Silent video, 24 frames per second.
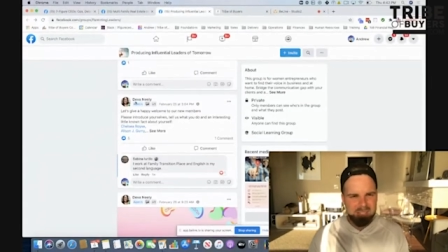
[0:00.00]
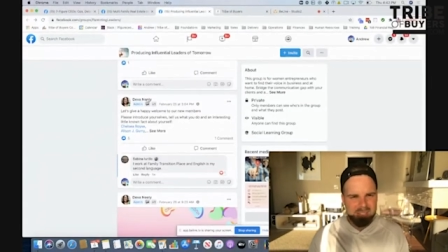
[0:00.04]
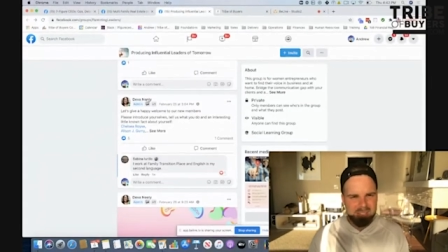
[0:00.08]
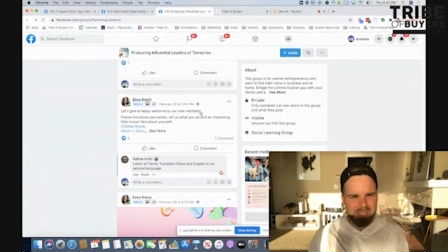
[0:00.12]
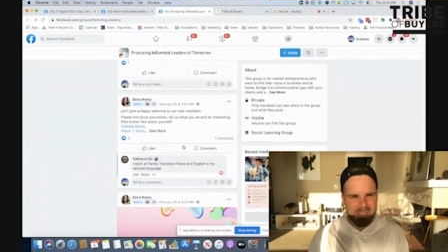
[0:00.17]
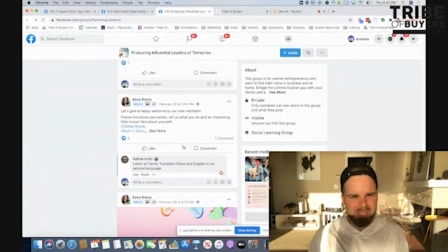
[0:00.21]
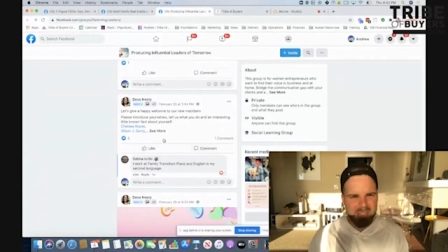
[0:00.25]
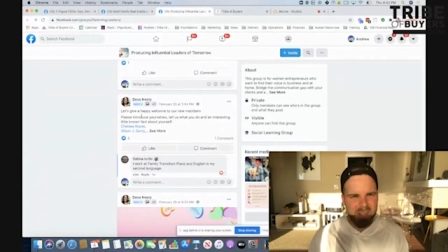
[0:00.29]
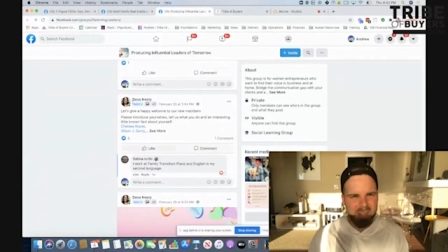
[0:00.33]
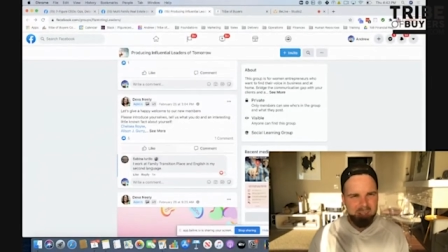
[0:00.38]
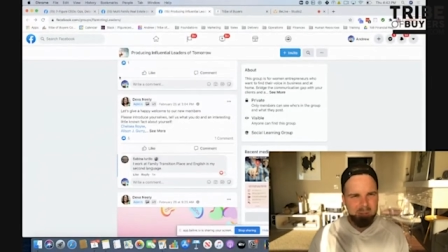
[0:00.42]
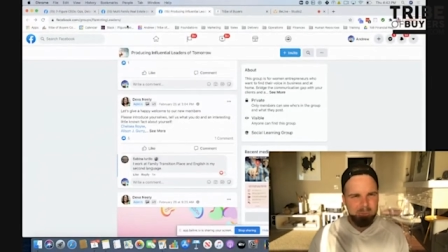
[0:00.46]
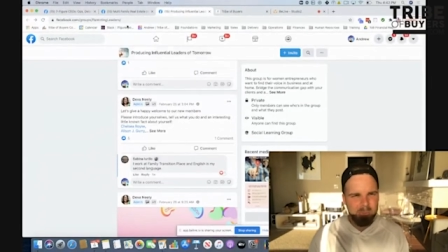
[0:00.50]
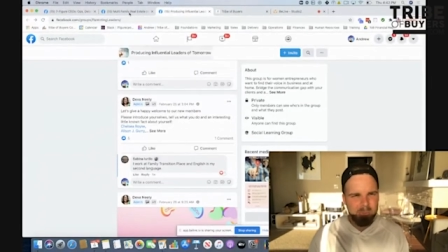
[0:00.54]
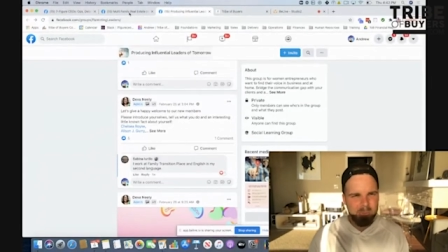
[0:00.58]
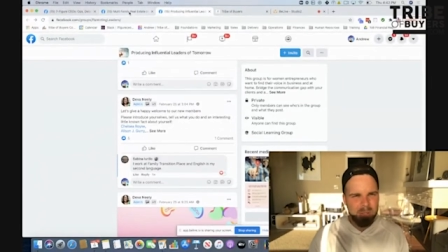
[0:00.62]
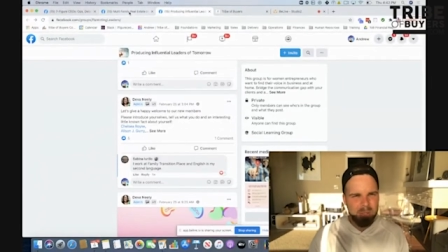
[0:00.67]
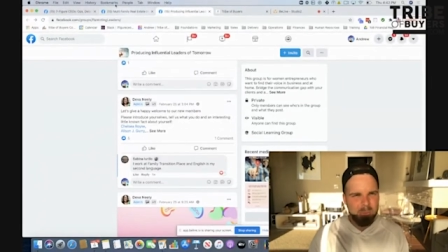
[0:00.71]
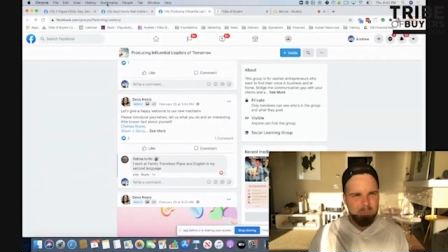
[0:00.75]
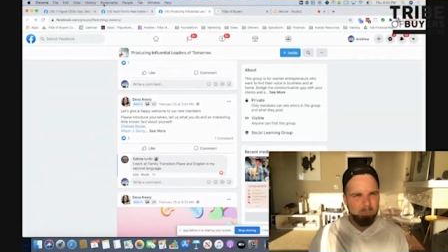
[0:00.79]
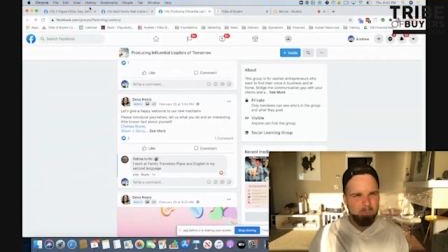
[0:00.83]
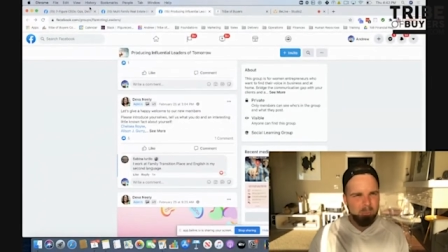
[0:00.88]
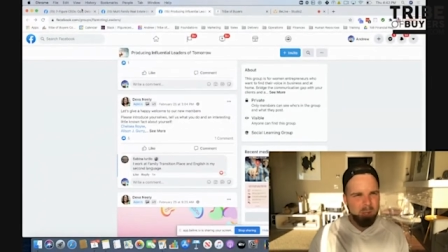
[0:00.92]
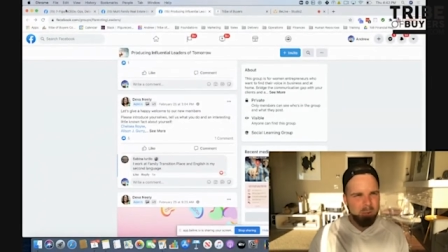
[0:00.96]
So
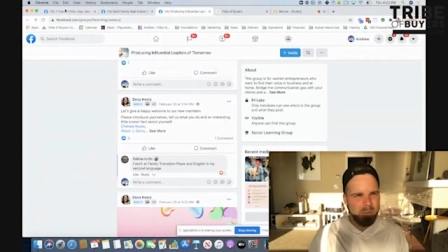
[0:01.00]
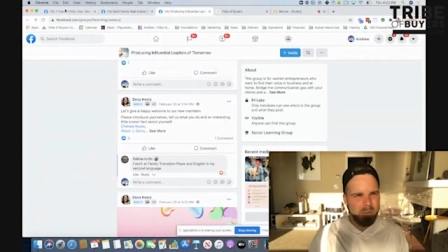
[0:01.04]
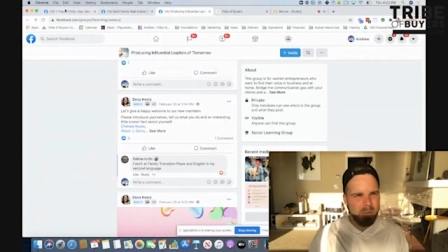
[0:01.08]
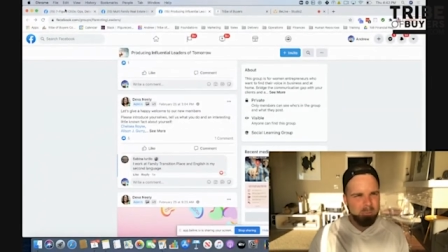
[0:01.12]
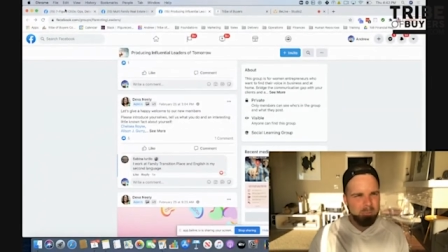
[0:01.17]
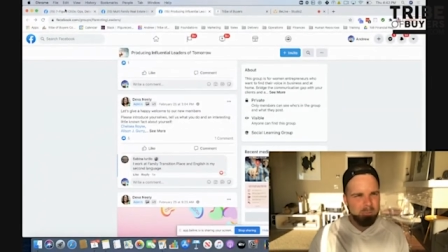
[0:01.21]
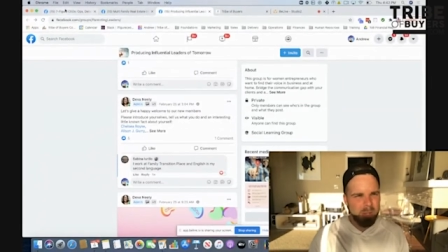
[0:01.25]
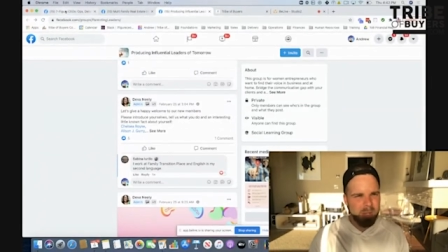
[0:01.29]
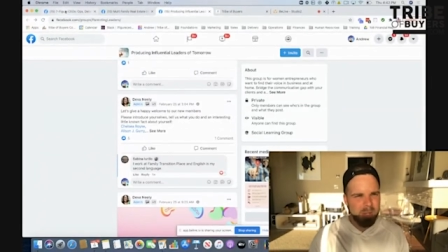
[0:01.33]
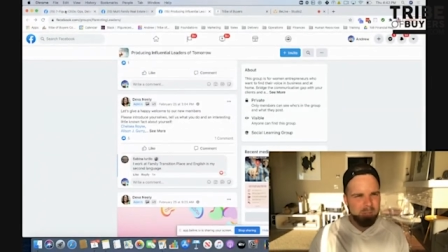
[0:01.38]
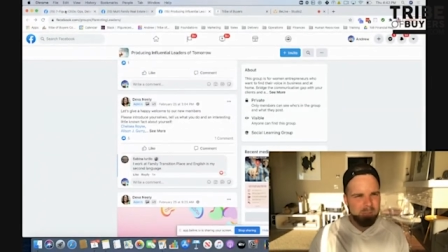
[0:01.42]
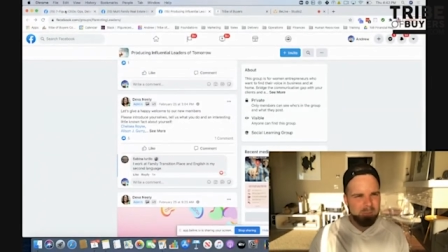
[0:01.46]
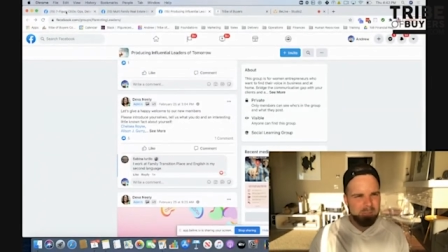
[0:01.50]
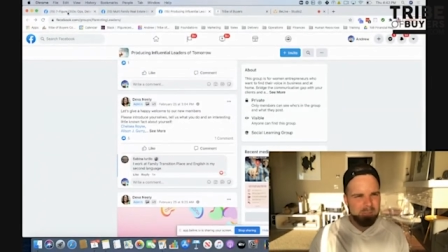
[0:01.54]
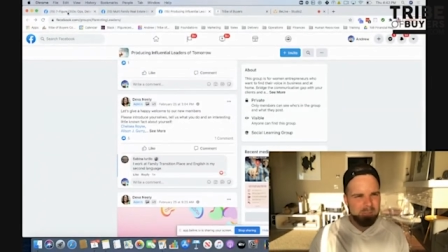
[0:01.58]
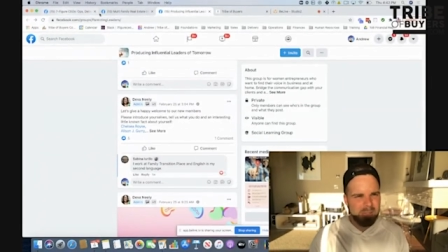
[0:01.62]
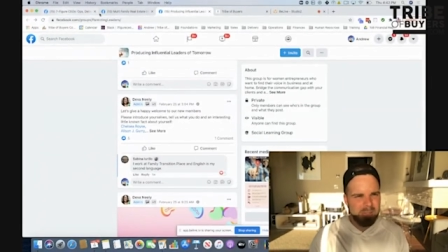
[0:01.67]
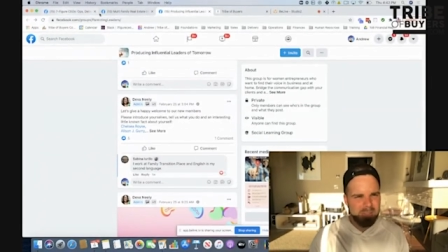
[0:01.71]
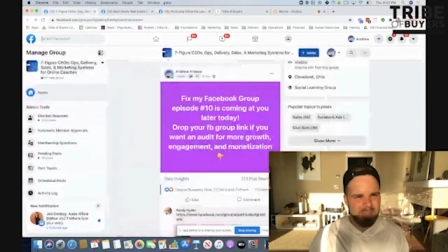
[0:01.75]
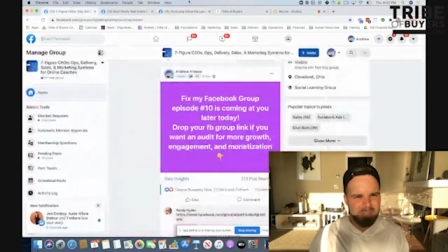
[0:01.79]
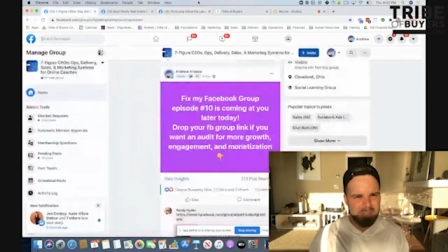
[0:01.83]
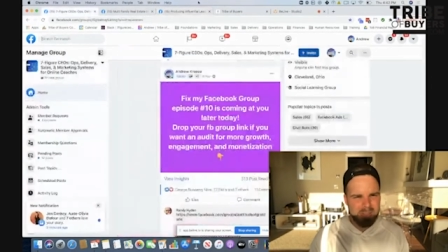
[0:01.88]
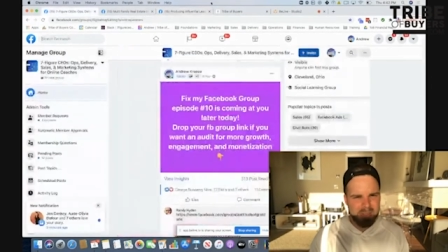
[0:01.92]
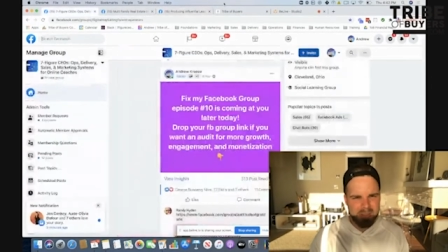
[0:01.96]
with welcome
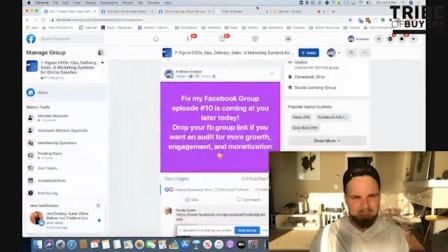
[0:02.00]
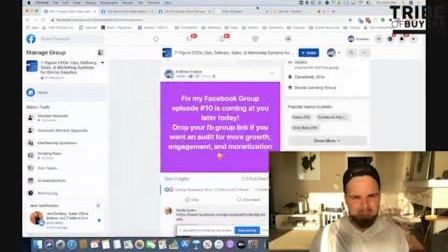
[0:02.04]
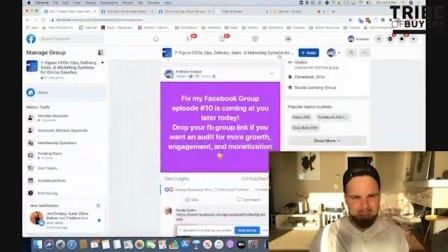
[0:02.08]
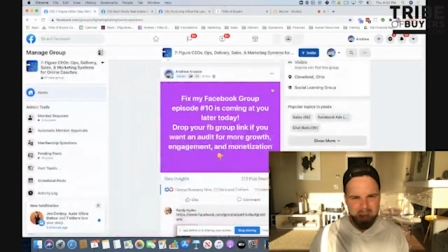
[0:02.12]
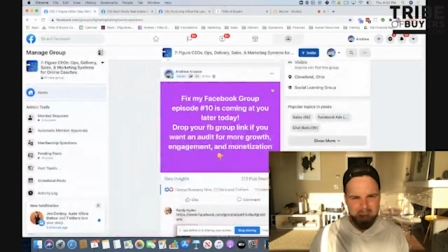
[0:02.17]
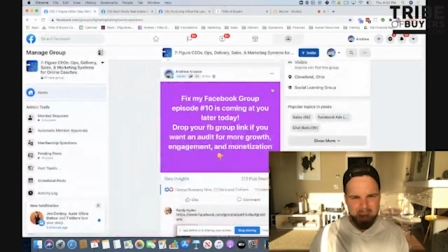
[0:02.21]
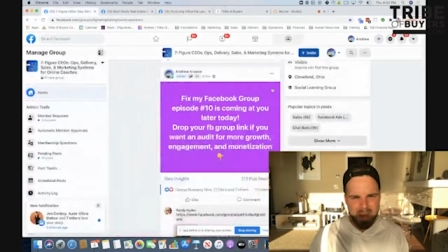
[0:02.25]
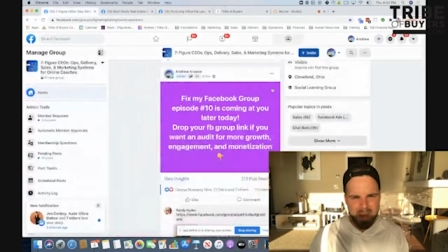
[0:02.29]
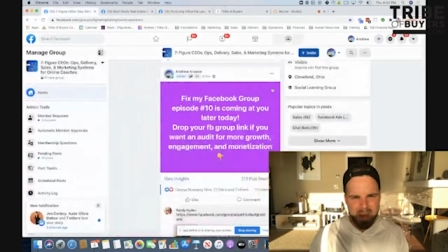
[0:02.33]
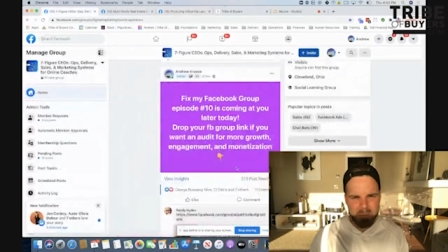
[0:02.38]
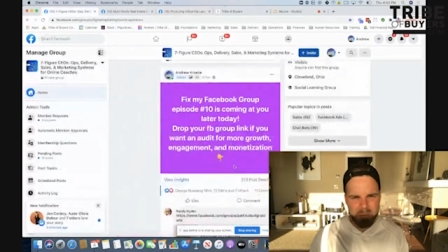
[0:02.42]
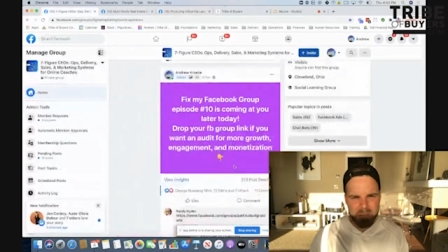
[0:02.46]
posts, I